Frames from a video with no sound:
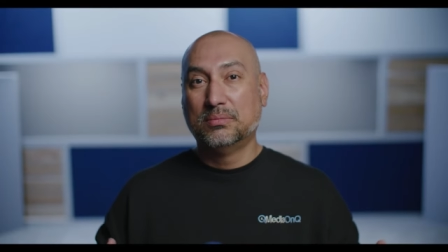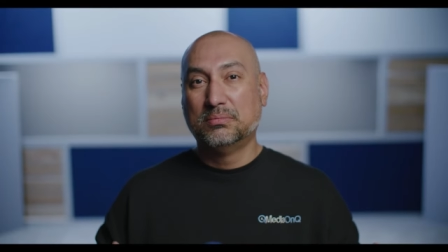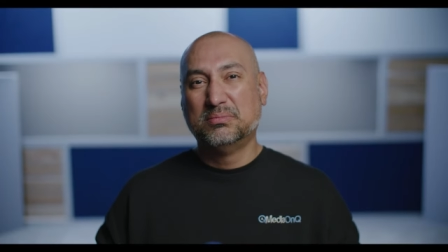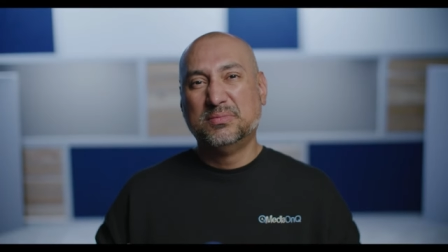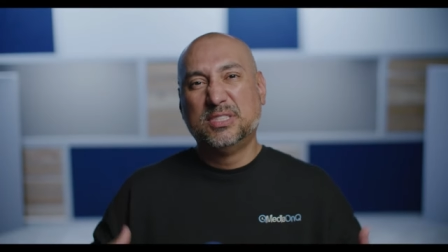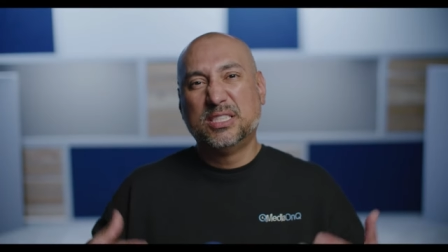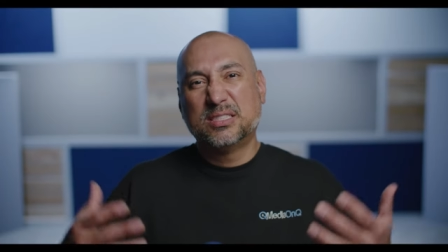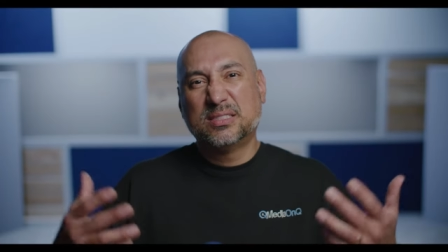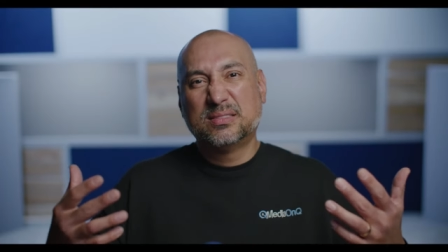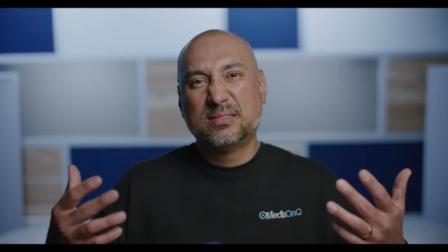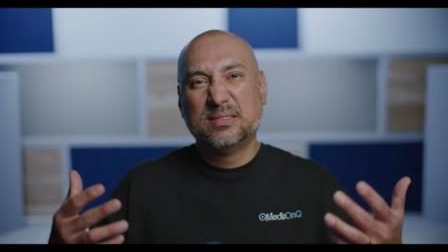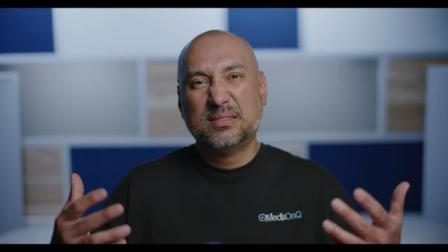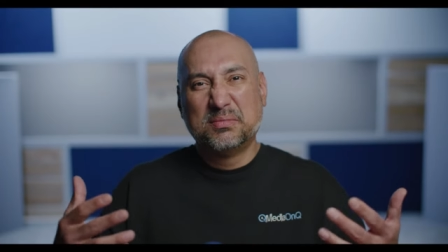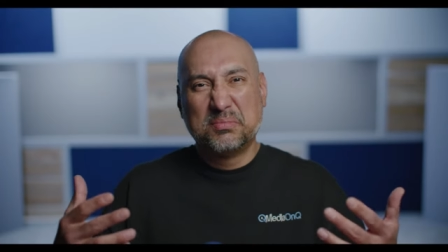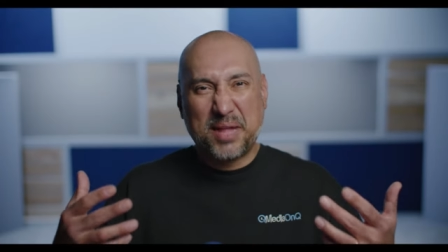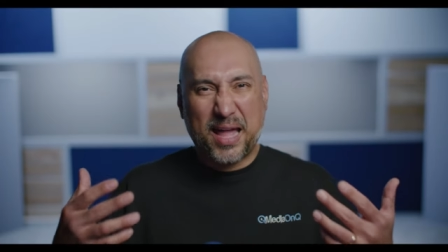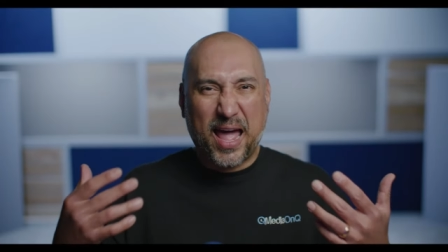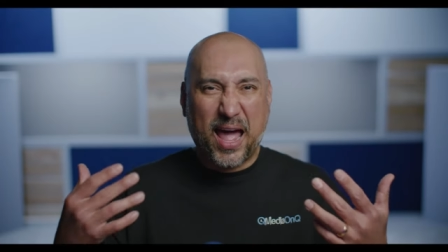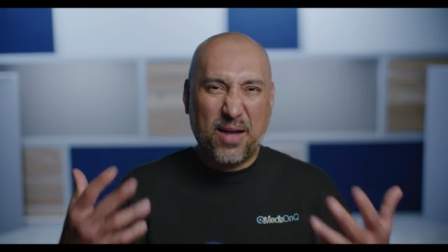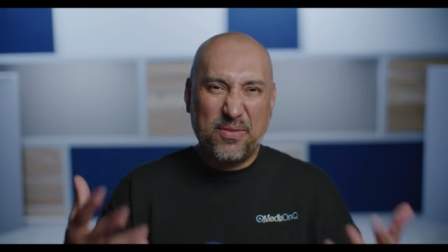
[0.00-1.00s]
just
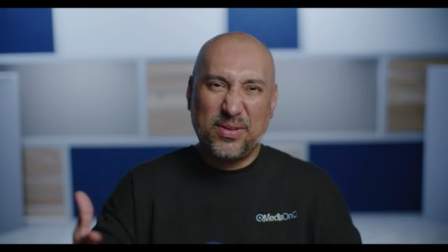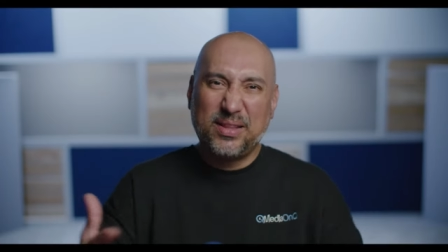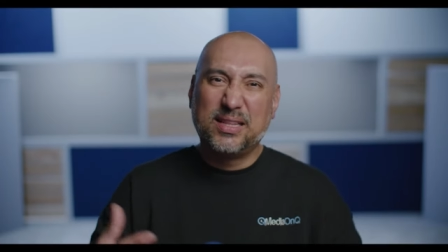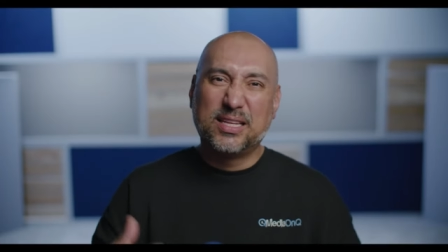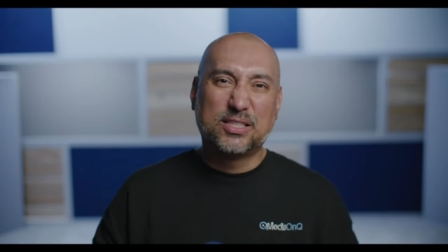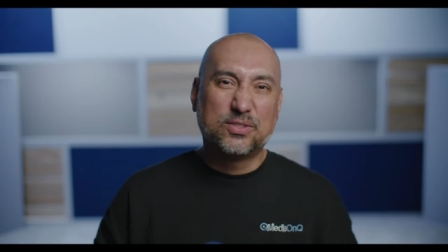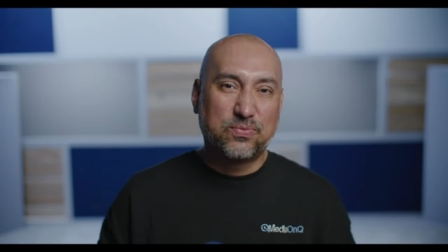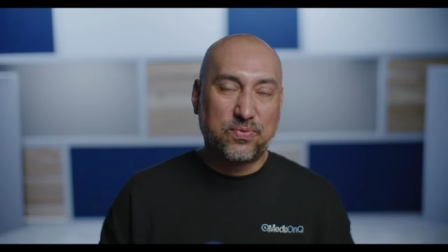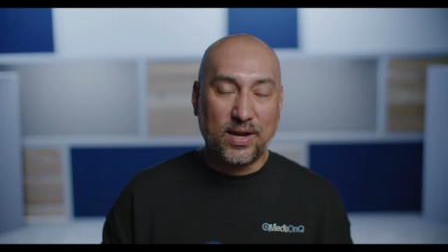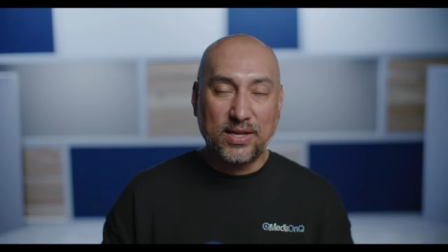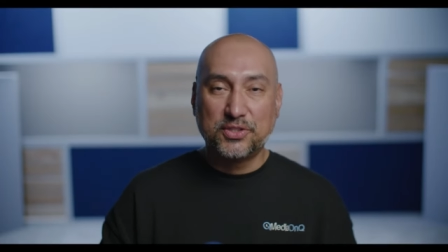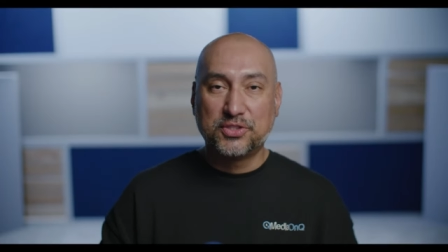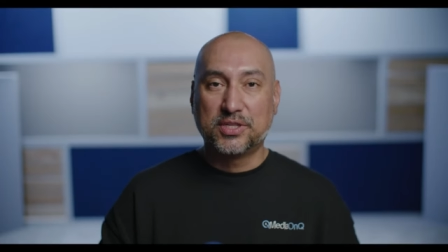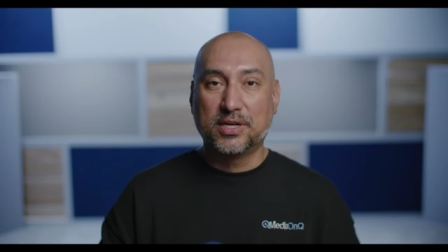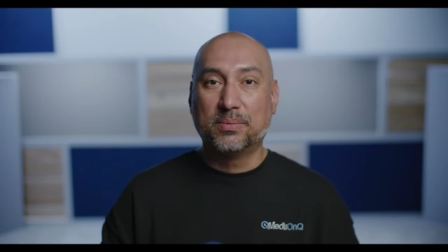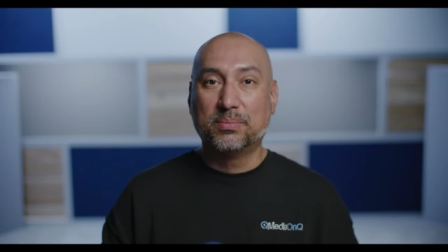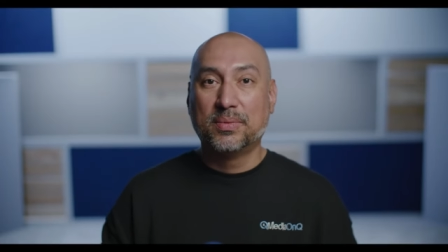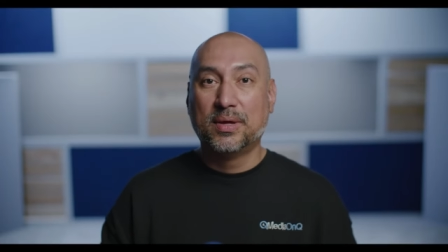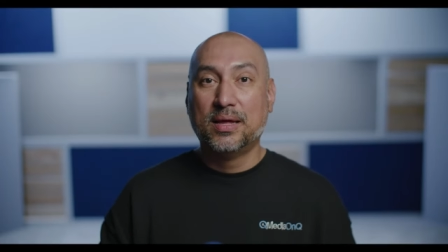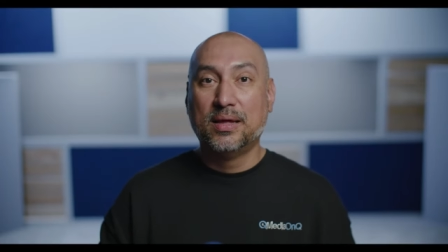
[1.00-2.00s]
having this
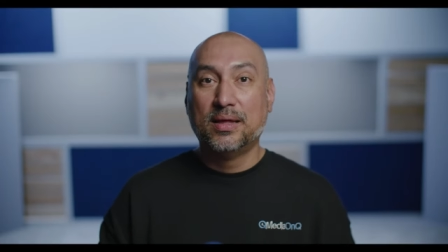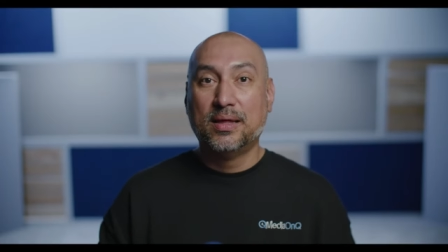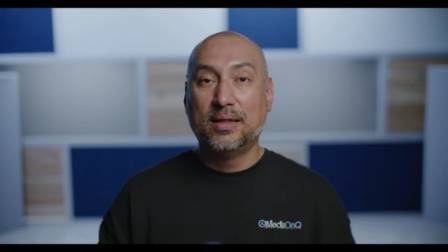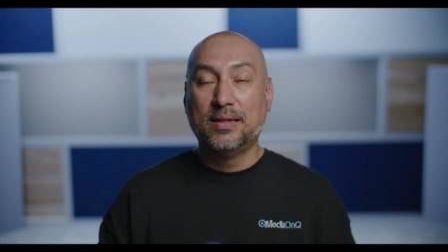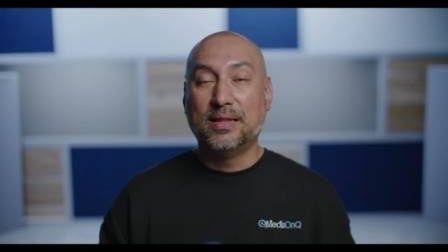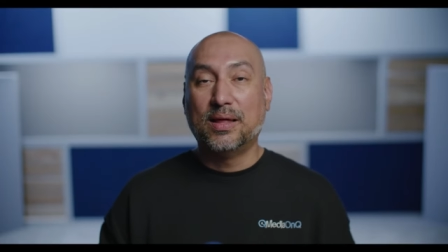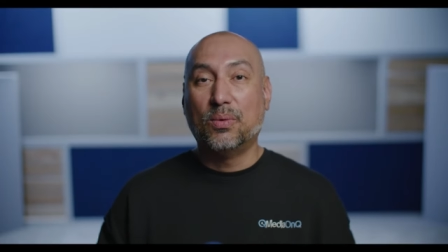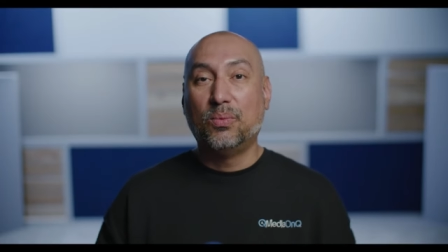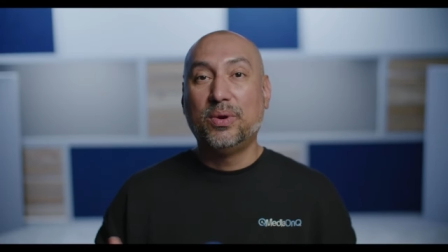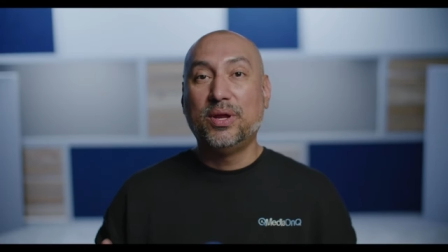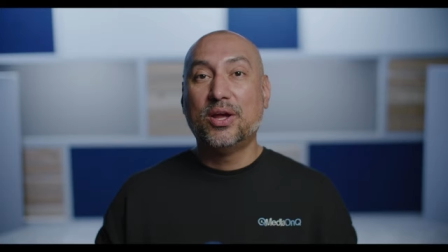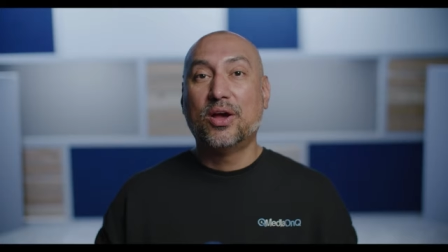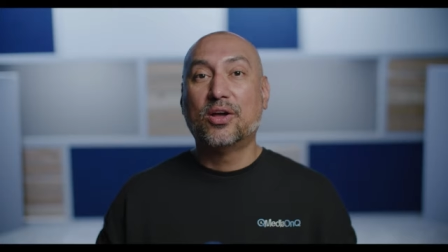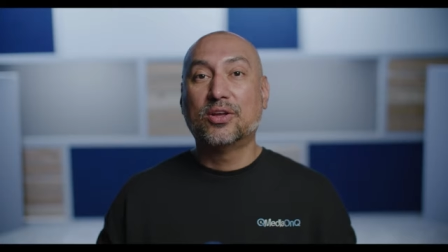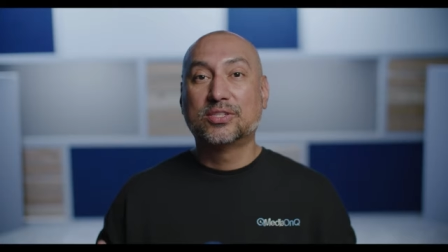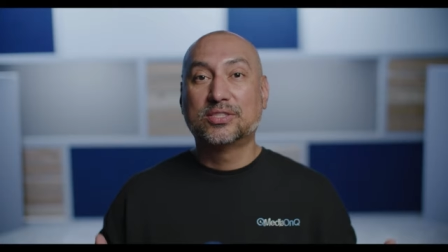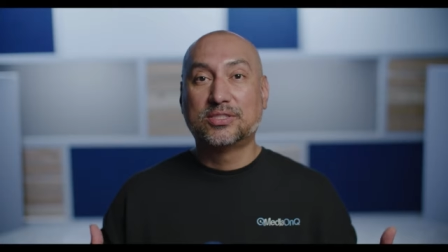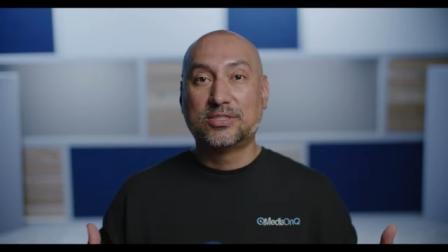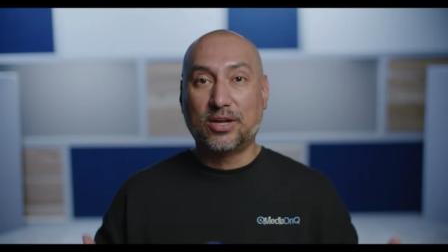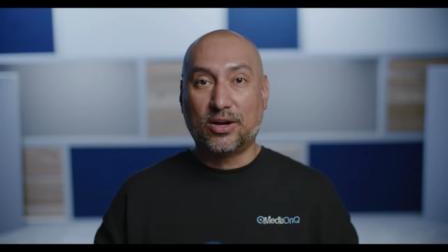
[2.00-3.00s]
friendship that we all
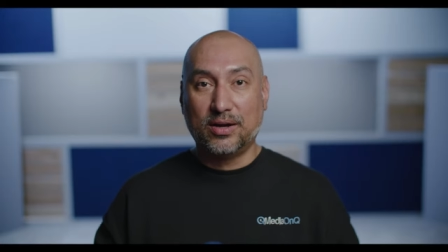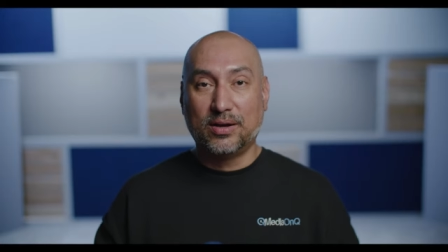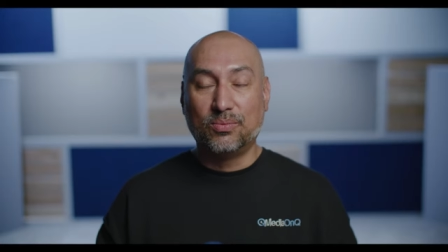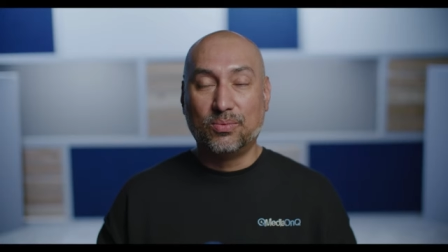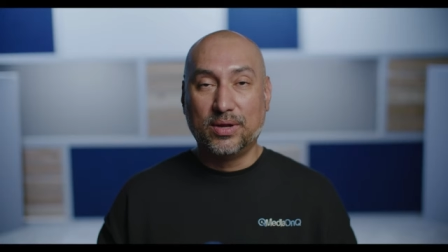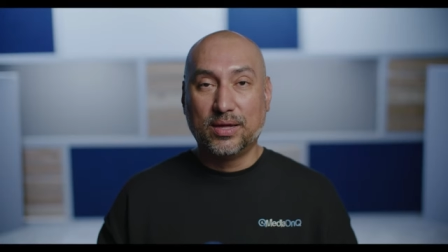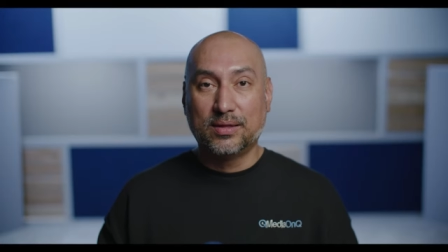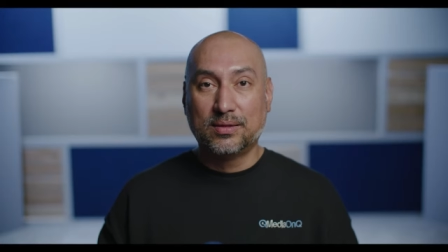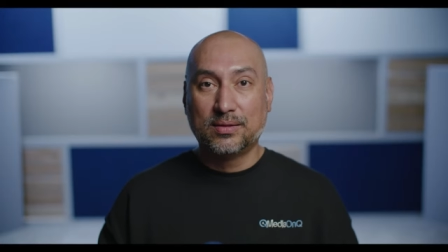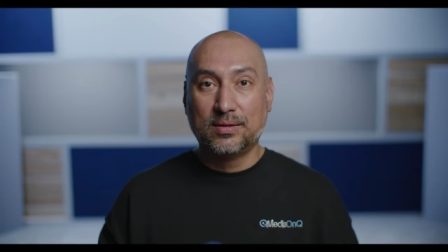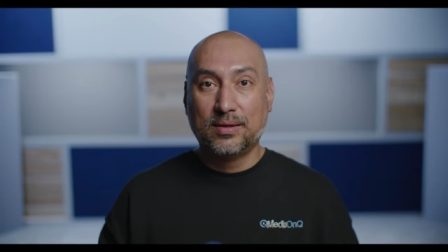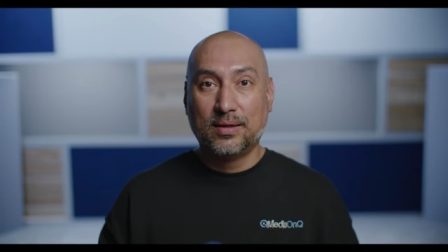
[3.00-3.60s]
started with